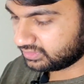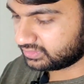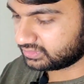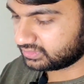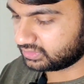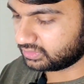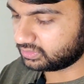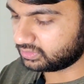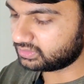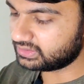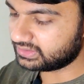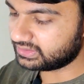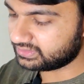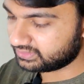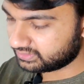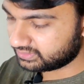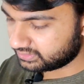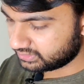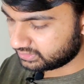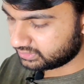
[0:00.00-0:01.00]
Scroll
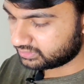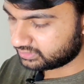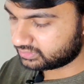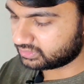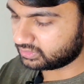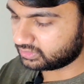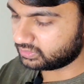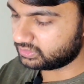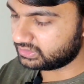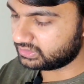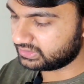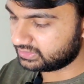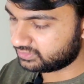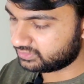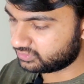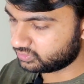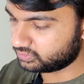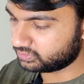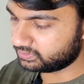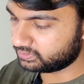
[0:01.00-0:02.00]
in, scroll in,
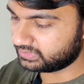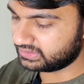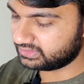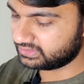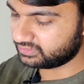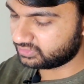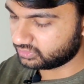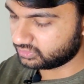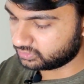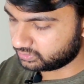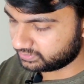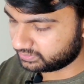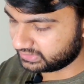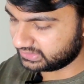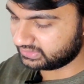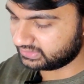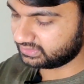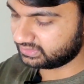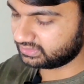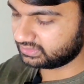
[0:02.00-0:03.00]
zoom in, zoom
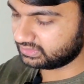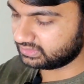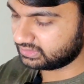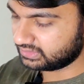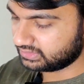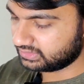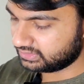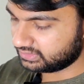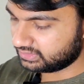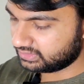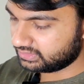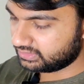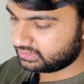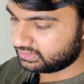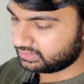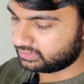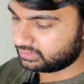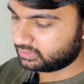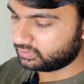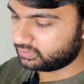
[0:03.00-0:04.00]
in.
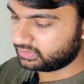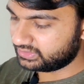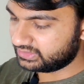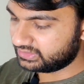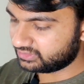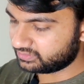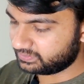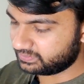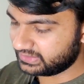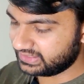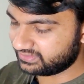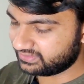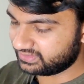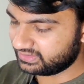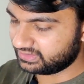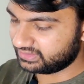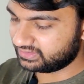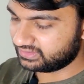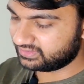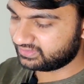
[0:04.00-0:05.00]
Over this place
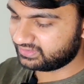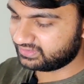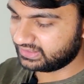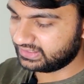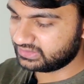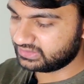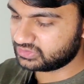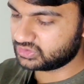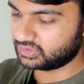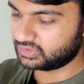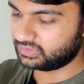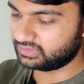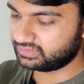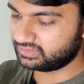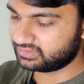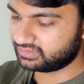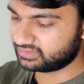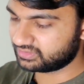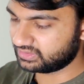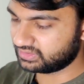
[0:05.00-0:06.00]
near St
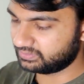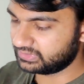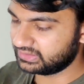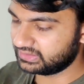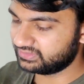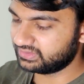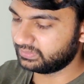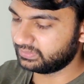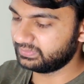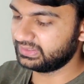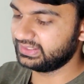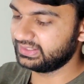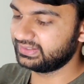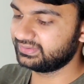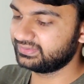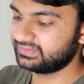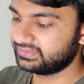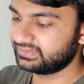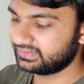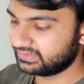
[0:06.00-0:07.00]
John's, something,
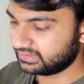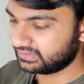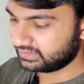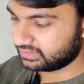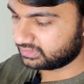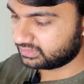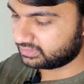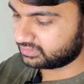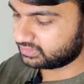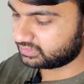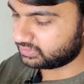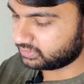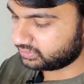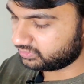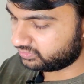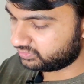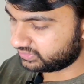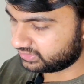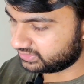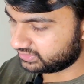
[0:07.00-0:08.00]
something.
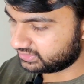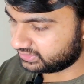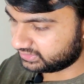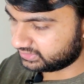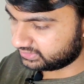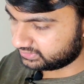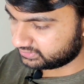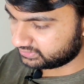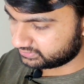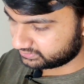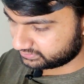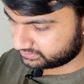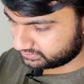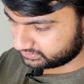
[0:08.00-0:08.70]
Scroll further.